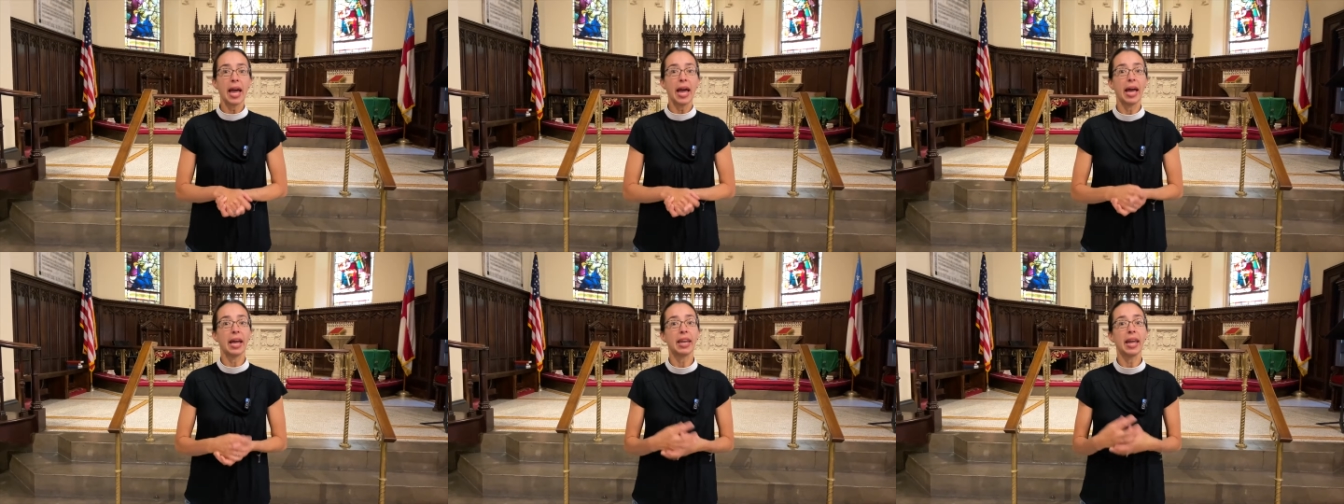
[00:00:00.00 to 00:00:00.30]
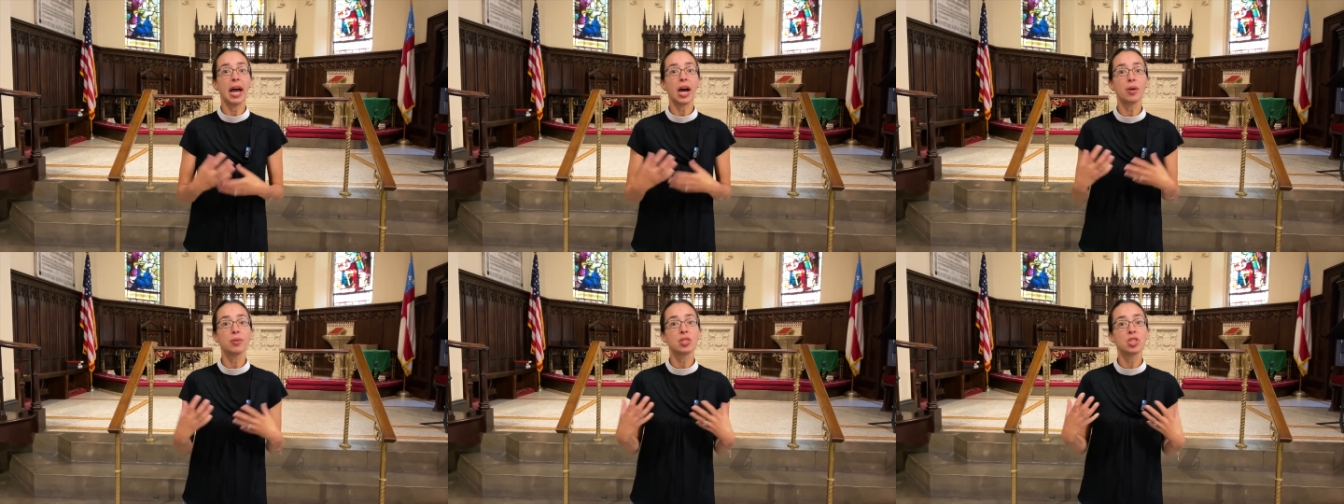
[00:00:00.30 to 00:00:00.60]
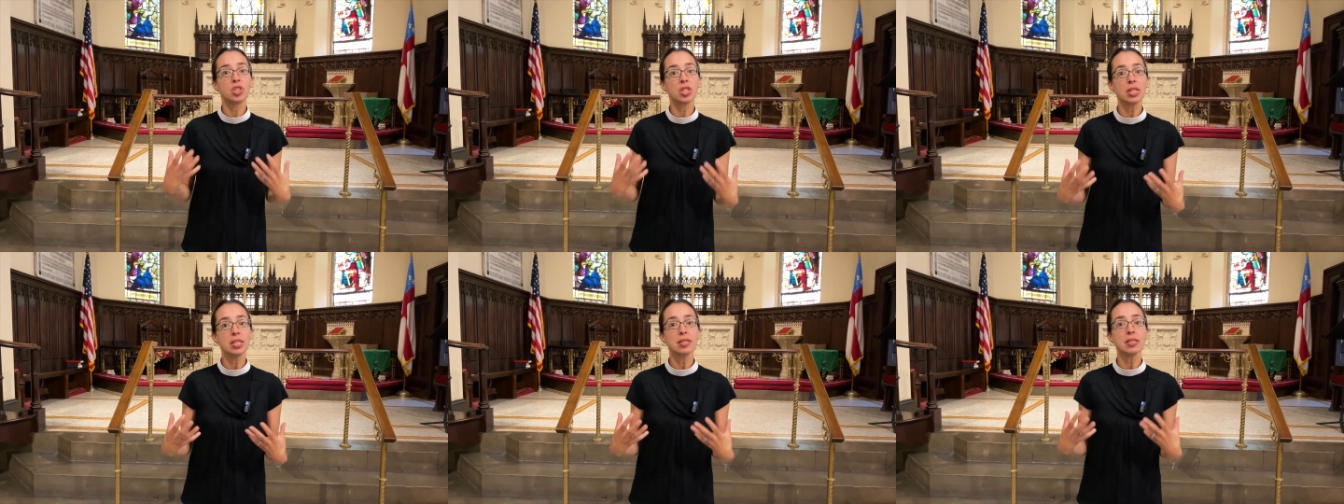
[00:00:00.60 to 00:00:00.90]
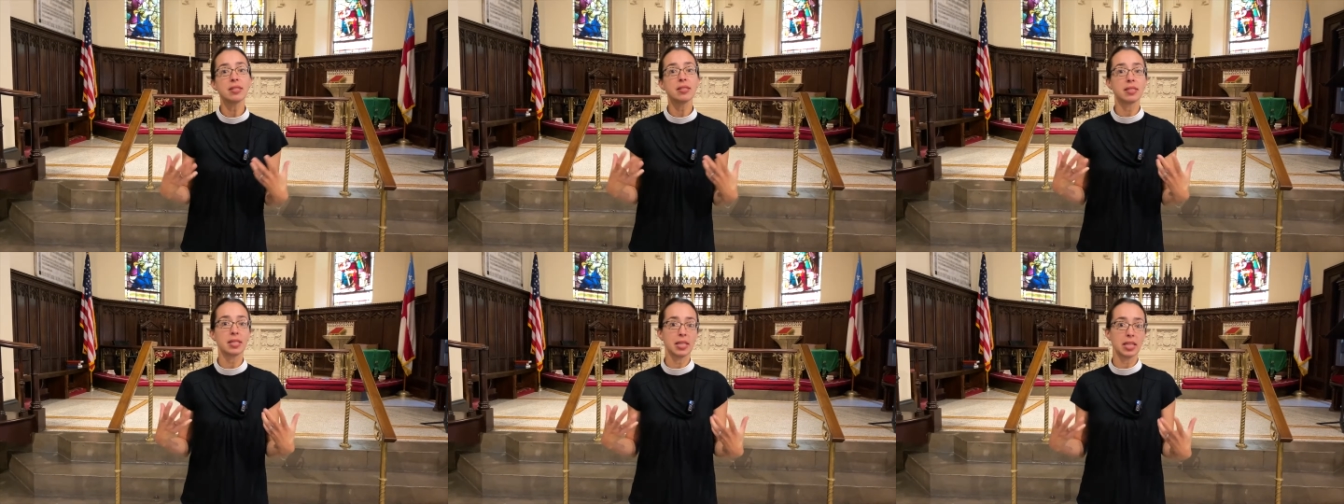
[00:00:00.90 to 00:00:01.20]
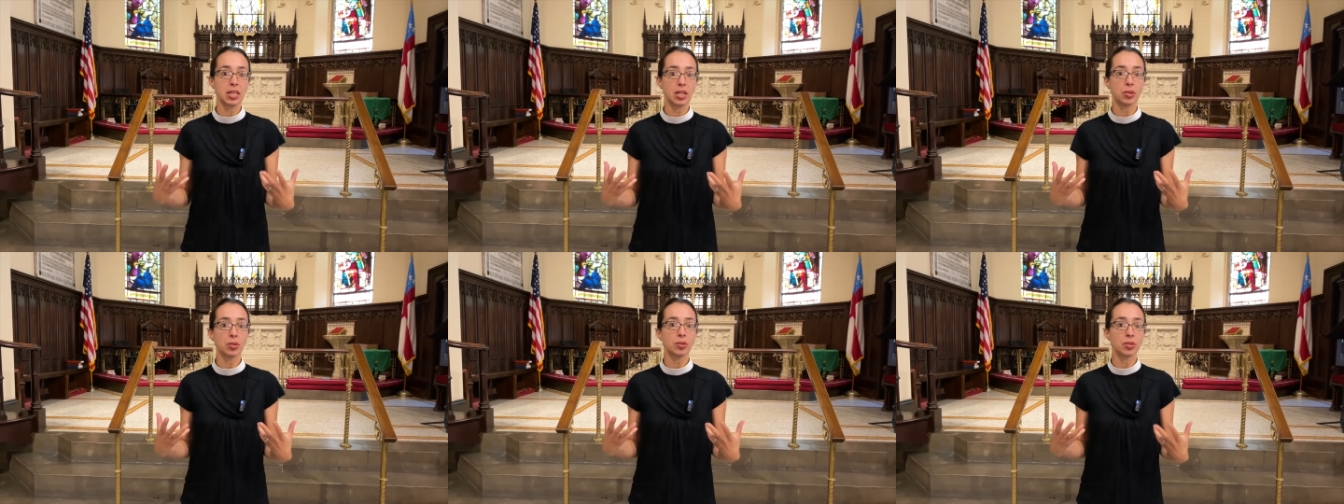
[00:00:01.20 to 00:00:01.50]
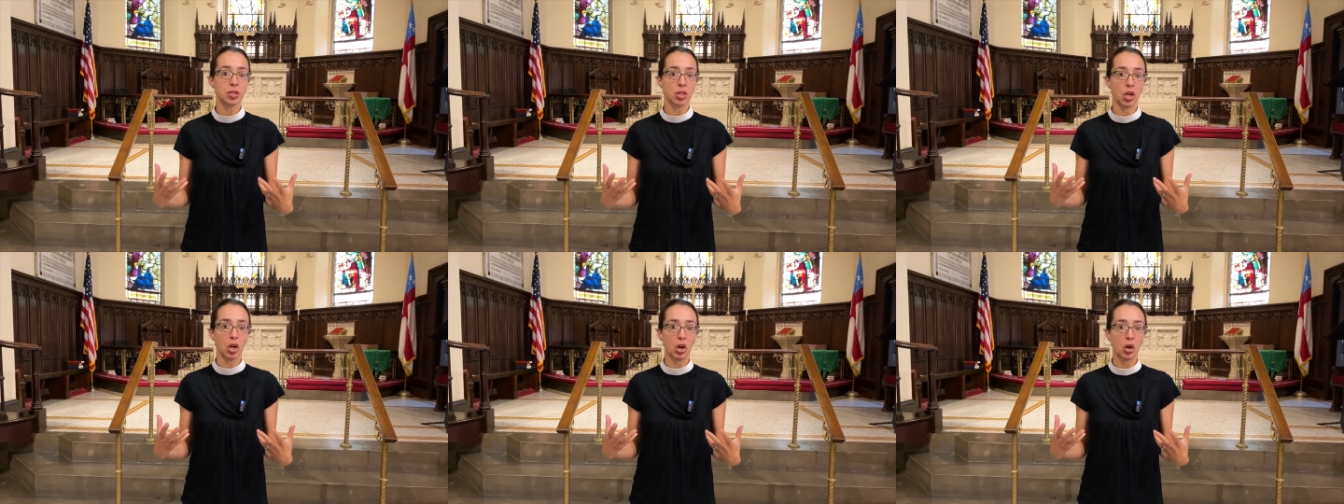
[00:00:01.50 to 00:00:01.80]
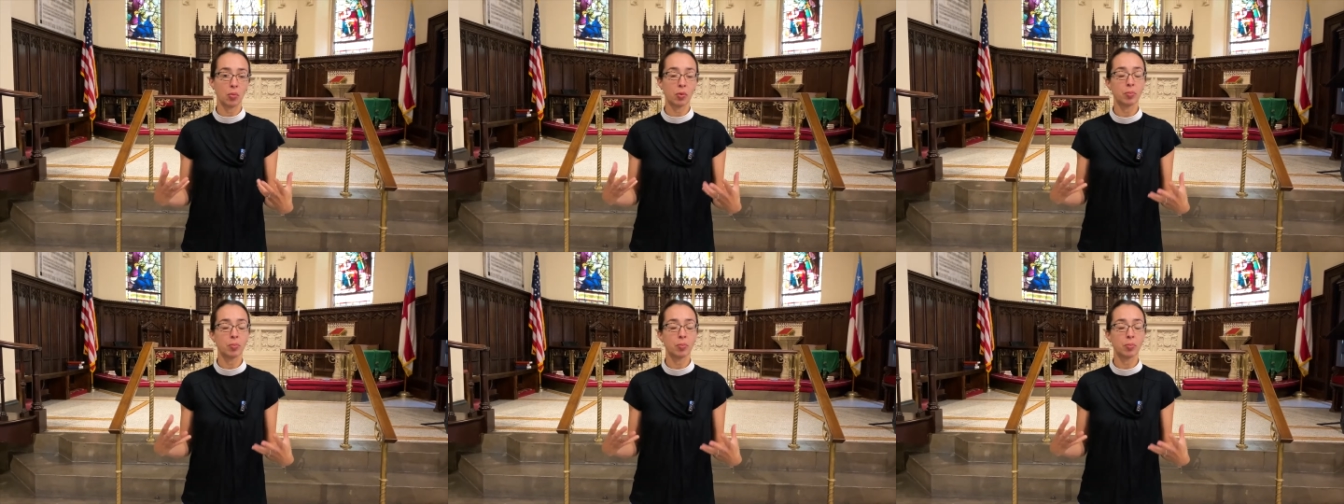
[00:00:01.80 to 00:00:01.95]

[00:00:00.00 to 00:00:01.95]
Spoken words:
and how Jesus heals her.